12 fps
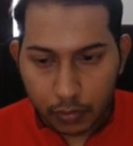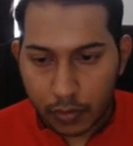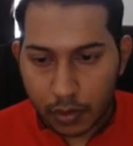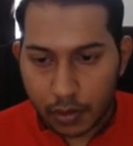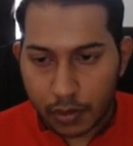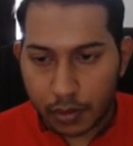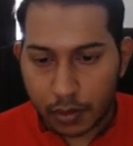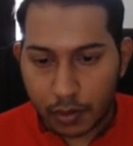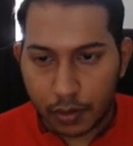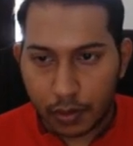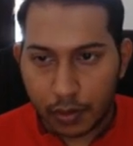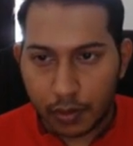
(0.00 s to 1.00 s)

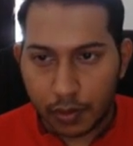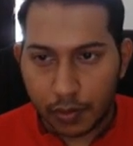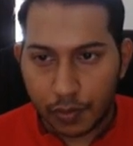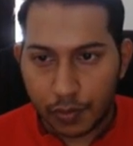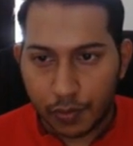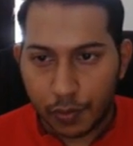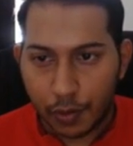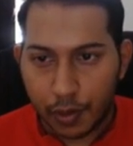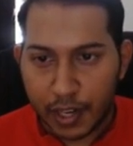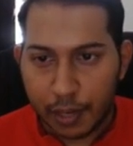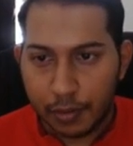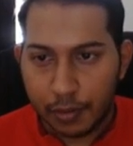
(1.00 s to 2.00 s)
so for
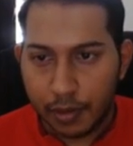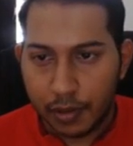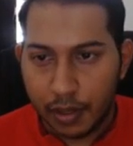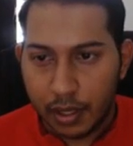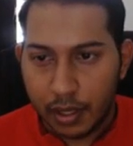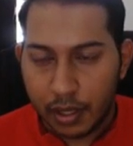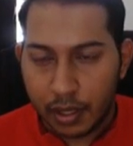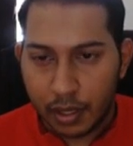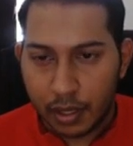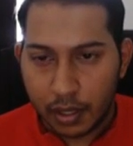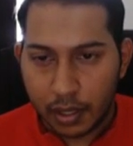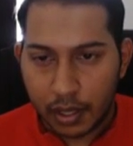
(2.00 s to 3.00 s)
now,
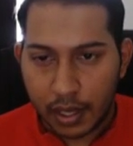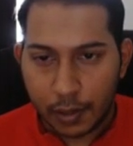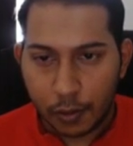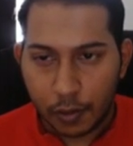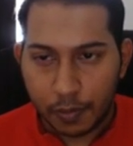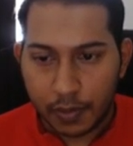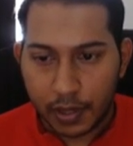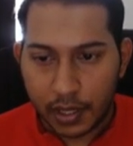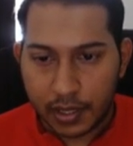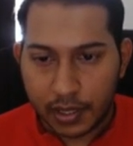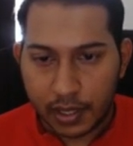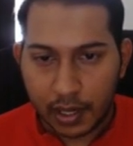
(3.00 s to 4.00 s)
I hope
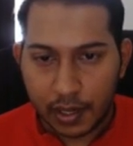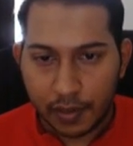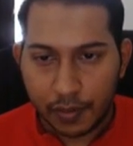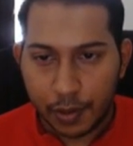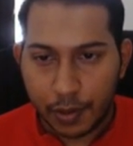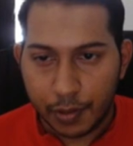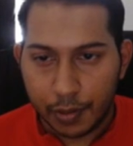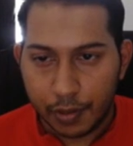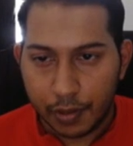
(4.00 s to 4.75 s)
it's clear for you.